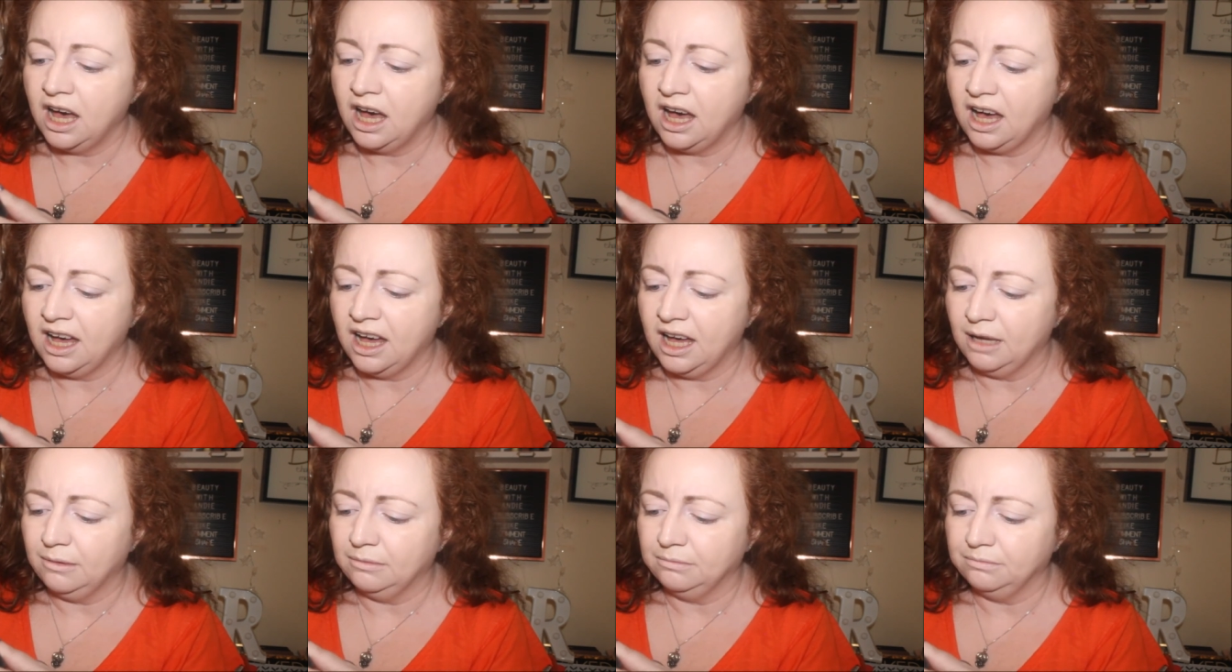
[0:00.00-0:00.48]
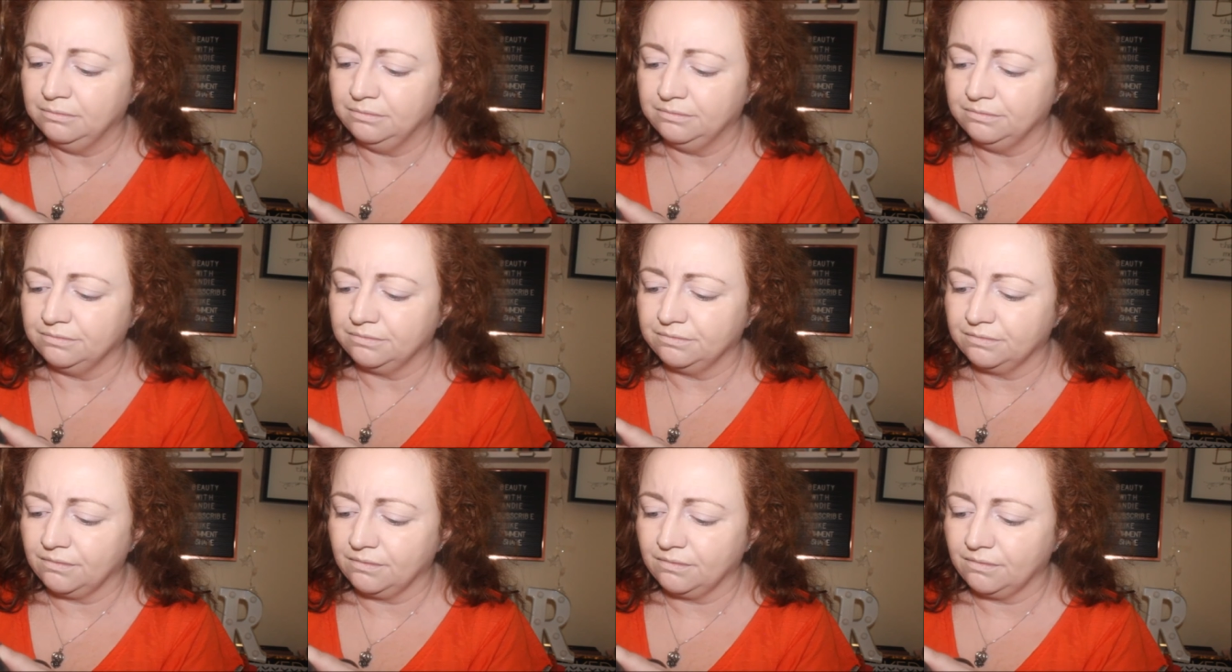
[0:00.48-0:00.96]
Um,
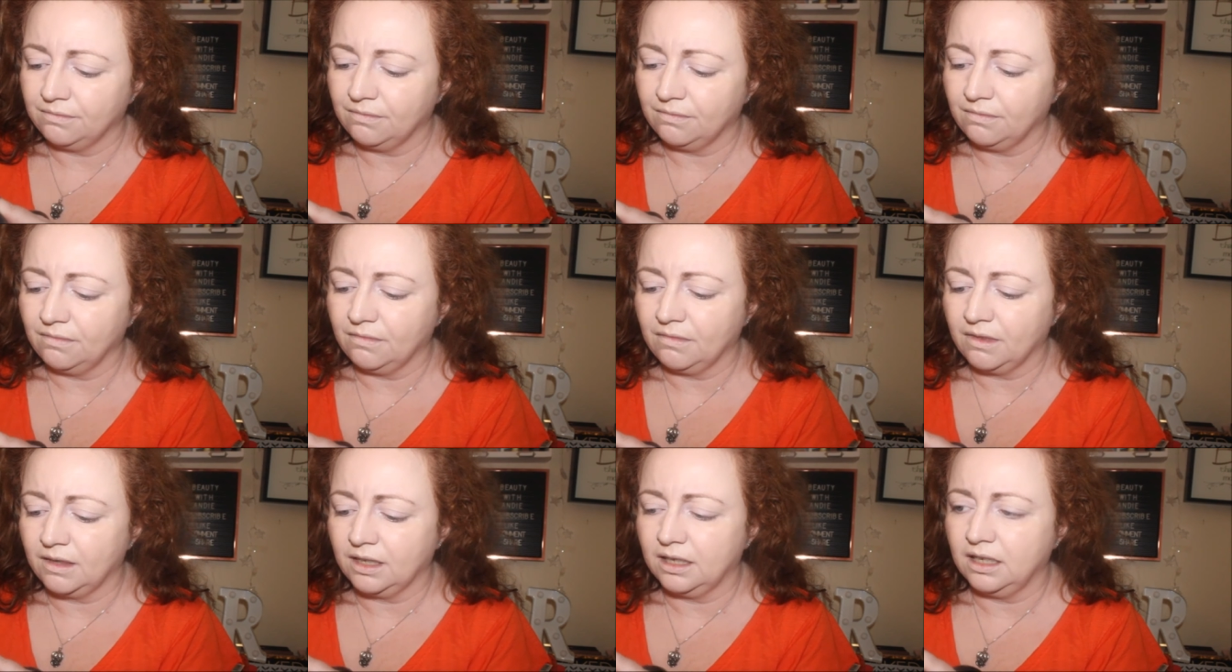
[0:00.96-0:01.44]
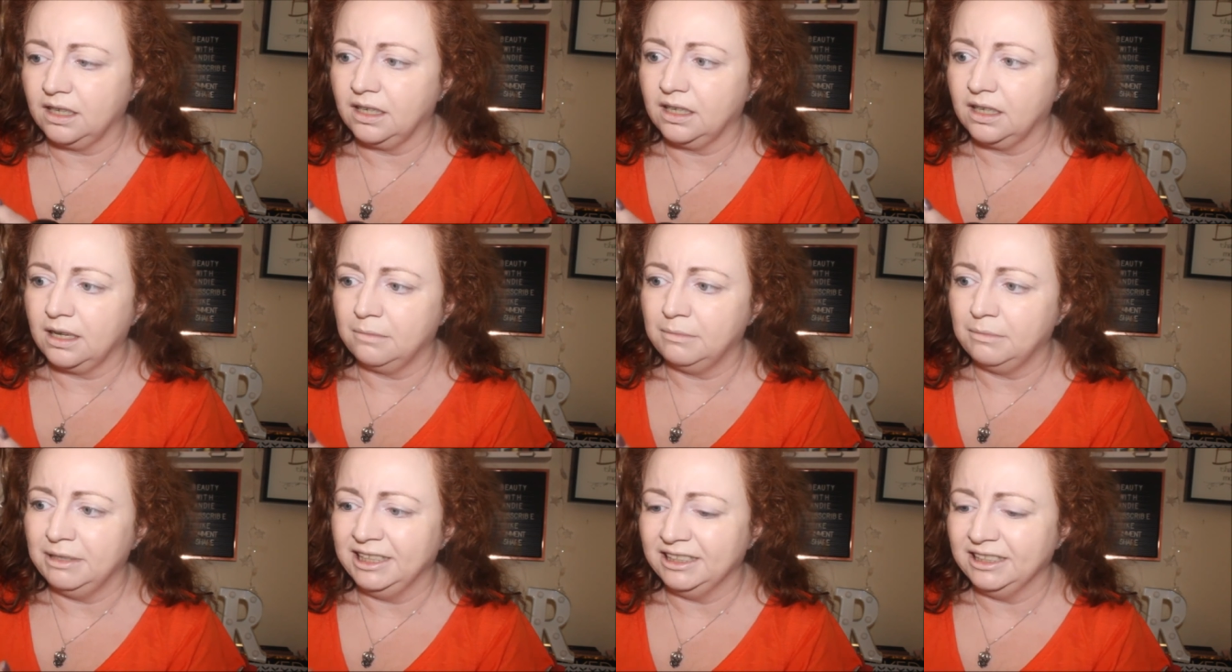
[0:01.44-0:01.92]

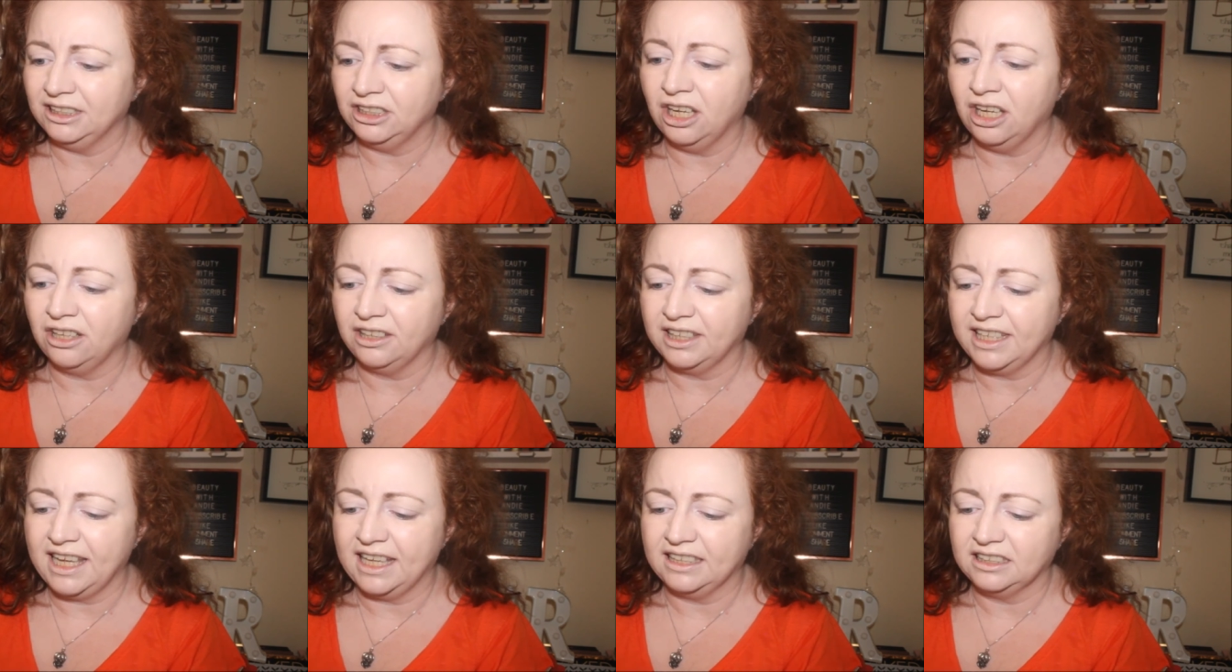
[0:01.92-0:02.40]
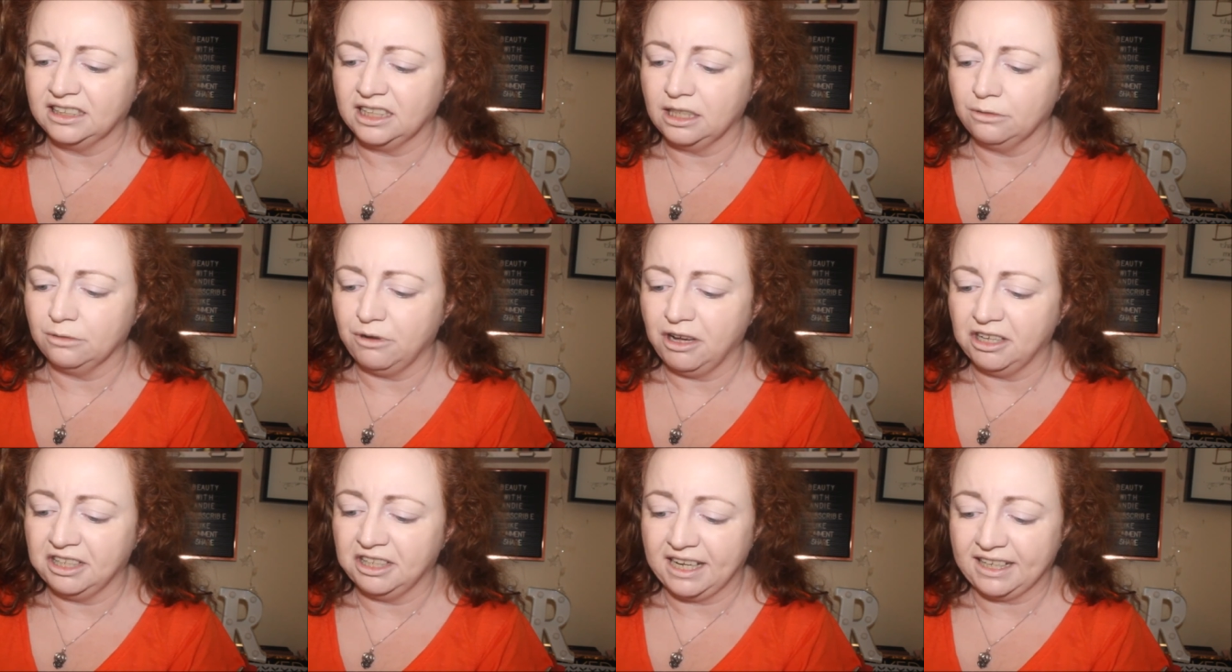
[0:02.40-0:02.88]
I mean it's not the end of
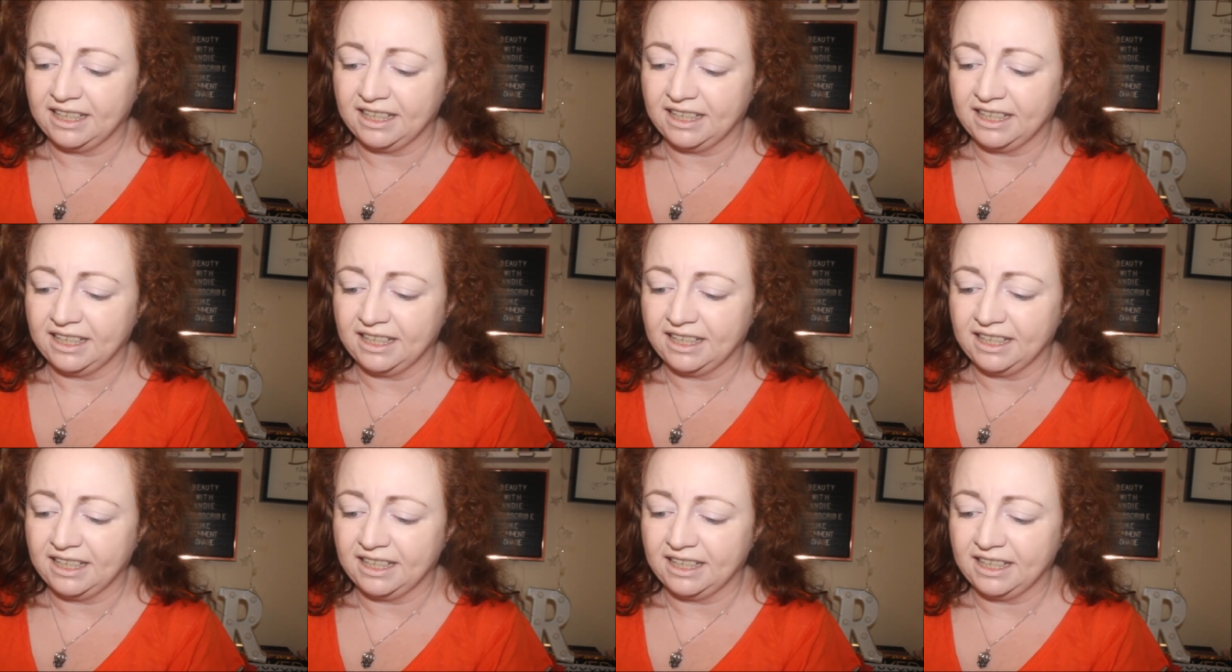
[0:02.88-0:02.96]
the world,